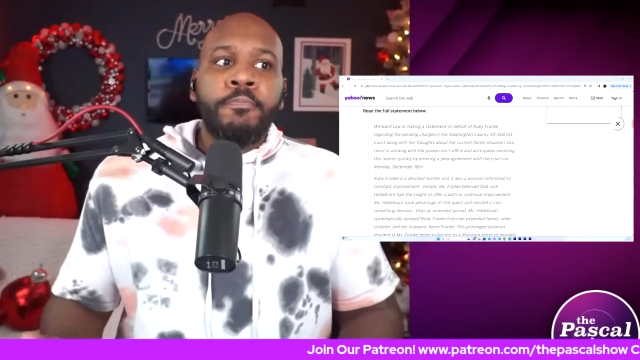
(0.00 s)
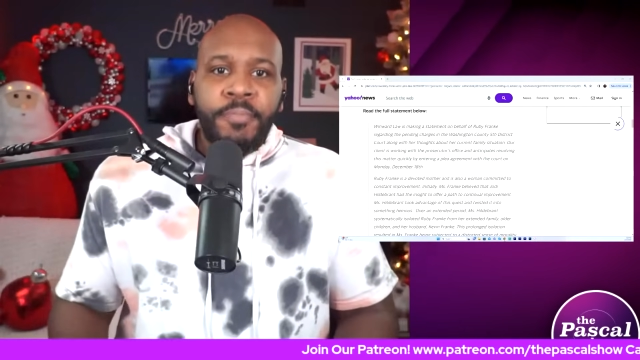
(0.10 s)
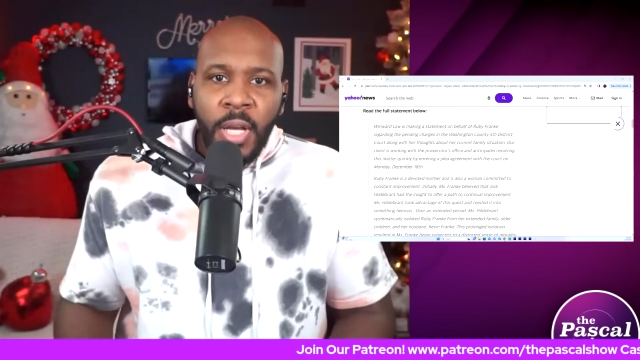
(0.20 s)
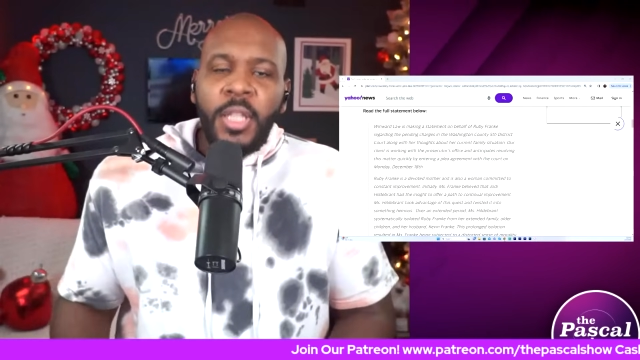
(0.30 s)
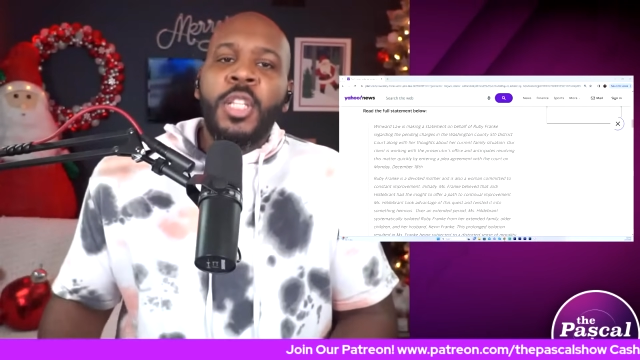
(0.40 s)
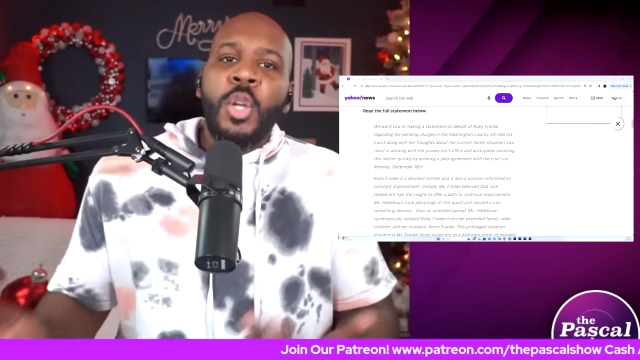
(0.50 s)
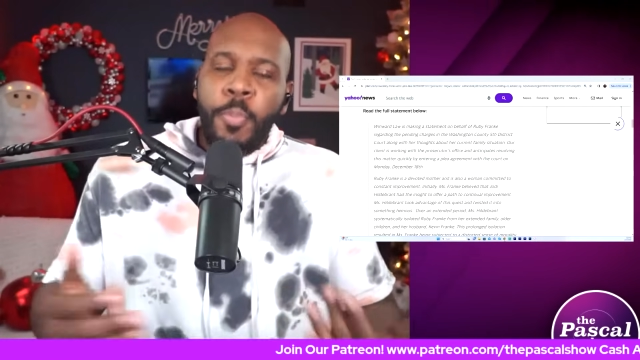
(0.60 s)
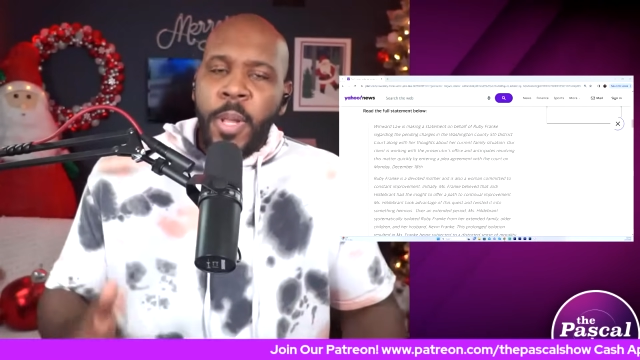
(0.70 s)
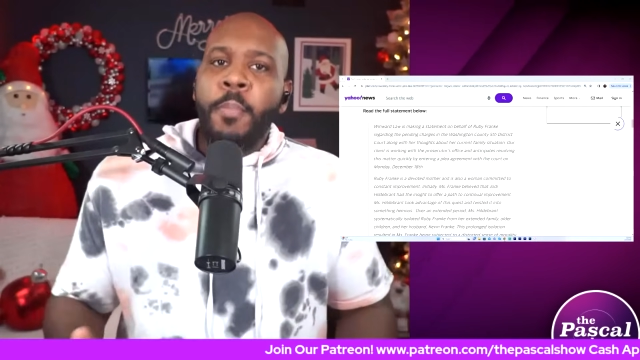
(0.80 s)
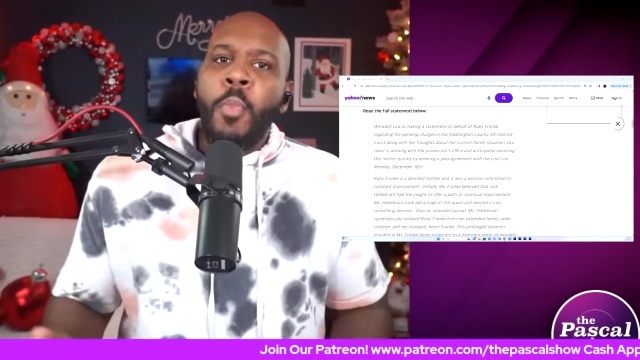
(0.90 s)
a little
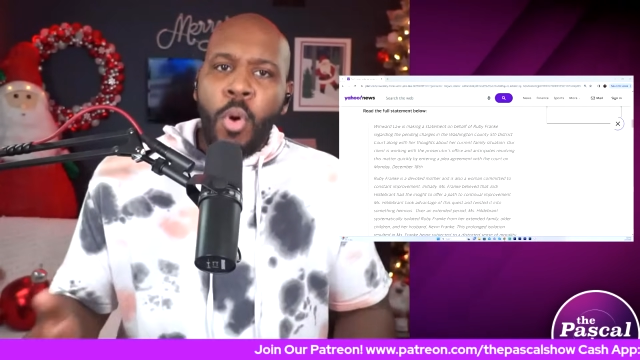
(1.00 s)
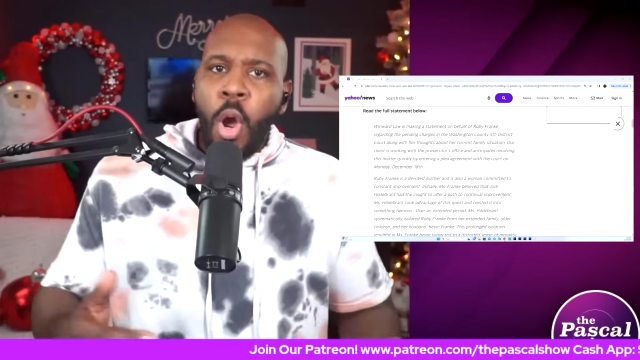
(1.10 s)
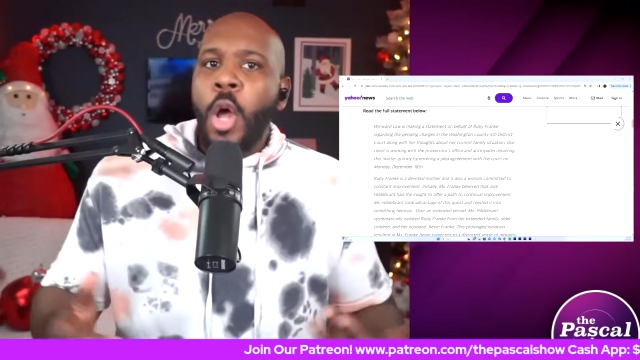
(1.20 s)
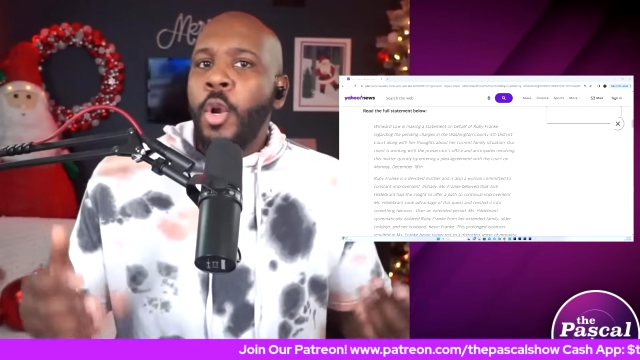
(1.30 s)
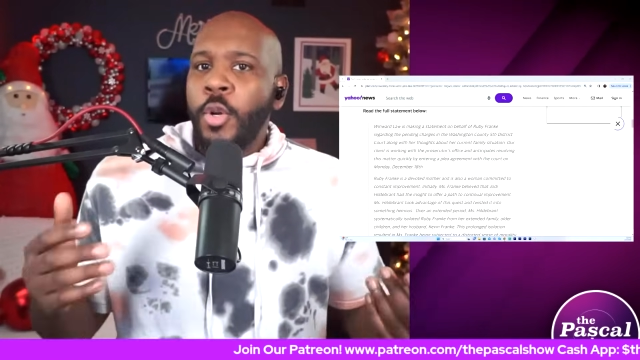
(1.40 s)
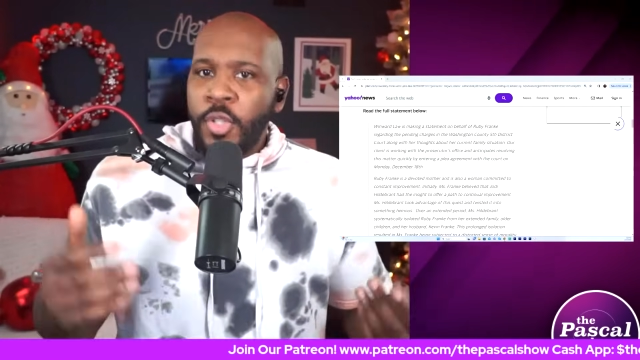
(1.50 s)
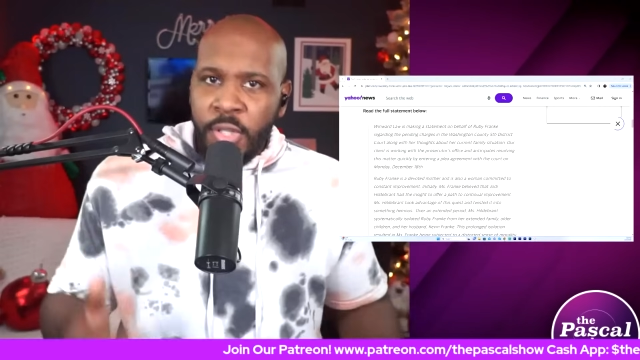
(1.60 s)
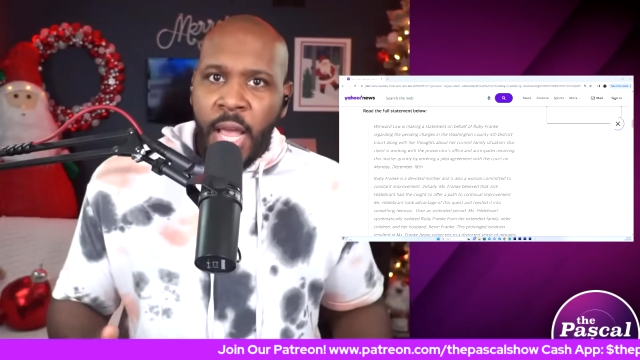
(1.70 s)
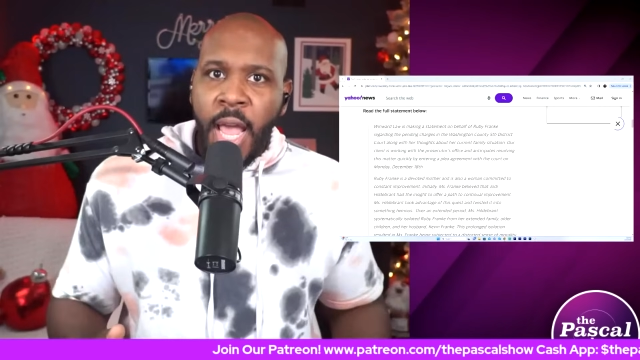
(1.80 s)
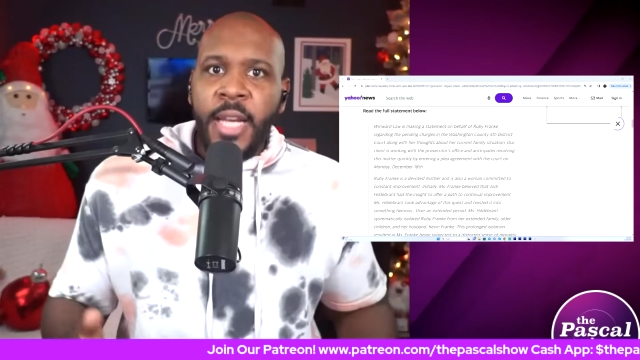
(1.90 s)
bit more on her
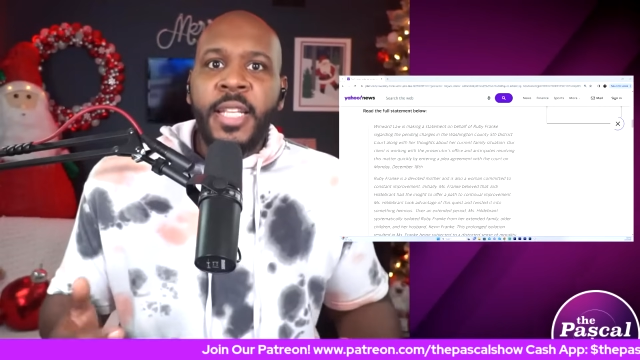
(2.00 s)
side,